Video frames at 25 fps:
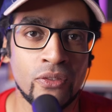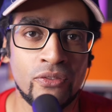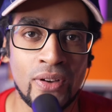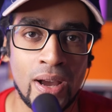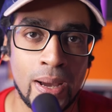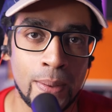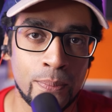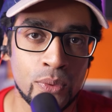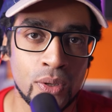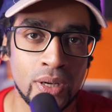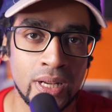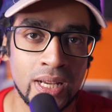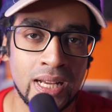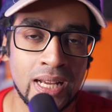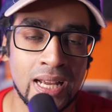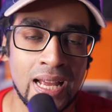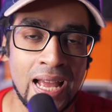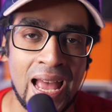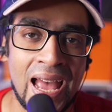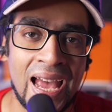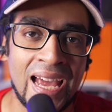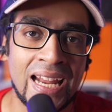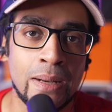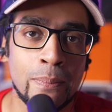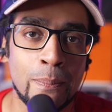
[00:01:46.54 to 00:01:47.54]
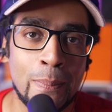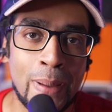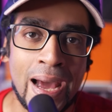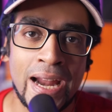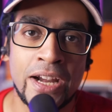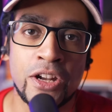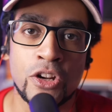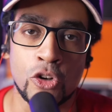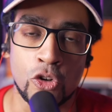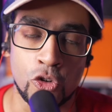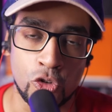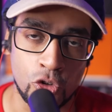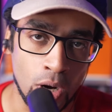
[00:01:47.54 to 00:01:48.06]
fabric and
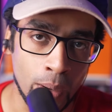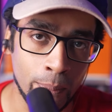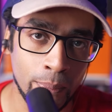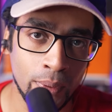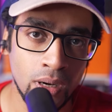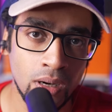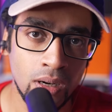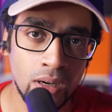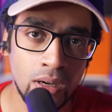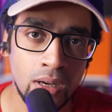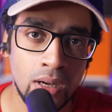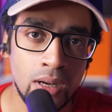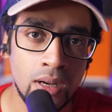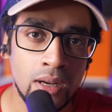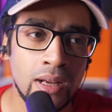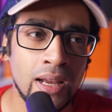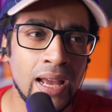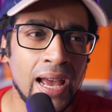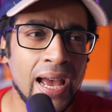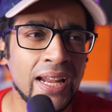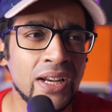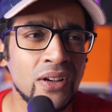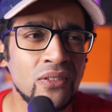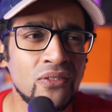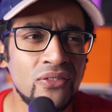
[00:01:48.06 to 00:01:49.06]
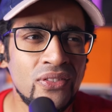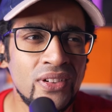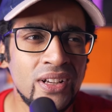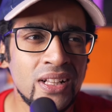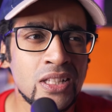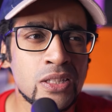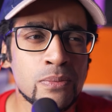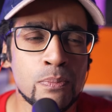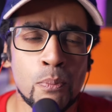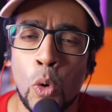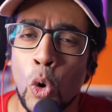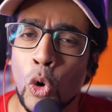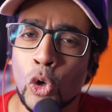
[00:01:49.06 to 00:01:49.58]
matte rubber, and it
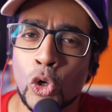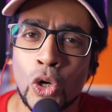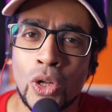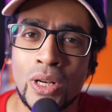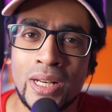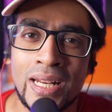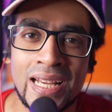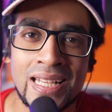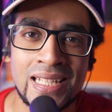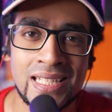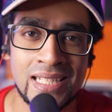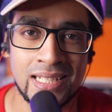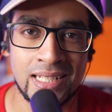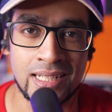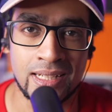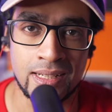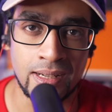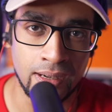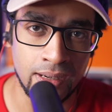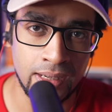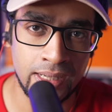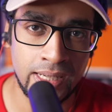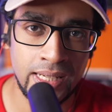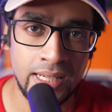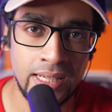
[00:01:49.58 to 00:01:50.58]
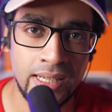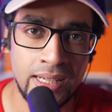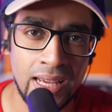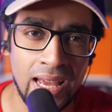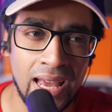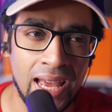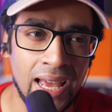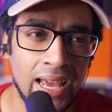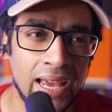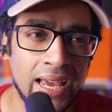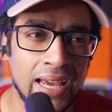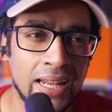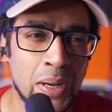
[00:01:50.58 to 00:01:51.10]
feels more or less sturdy
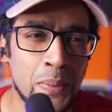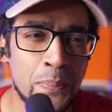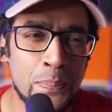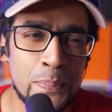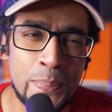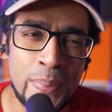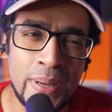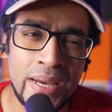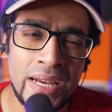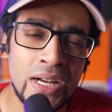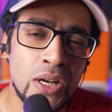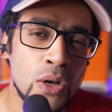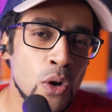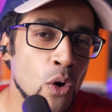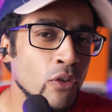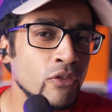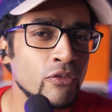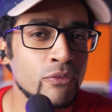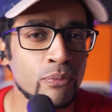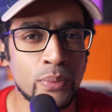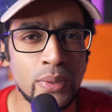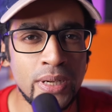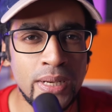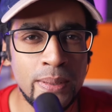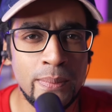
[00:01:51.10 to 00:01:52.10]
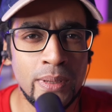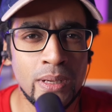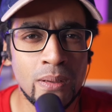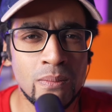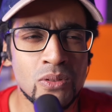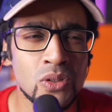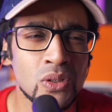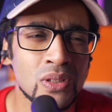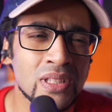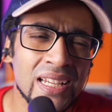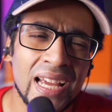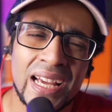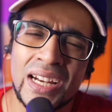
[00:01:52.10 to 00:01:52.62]
and a bit of premium.
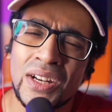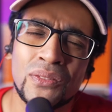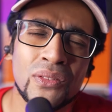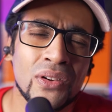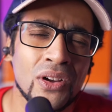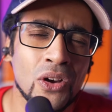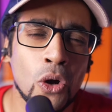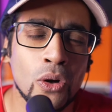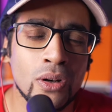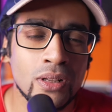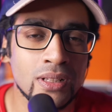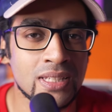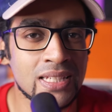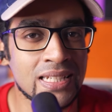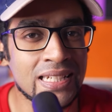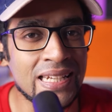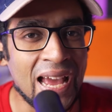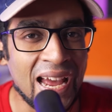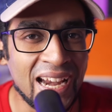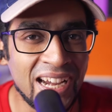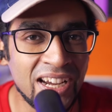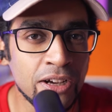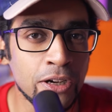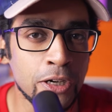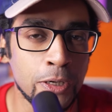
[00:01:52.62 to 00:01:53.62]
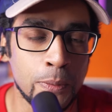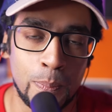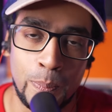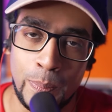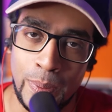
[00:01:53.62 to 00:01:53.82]
So it's kind of got a standard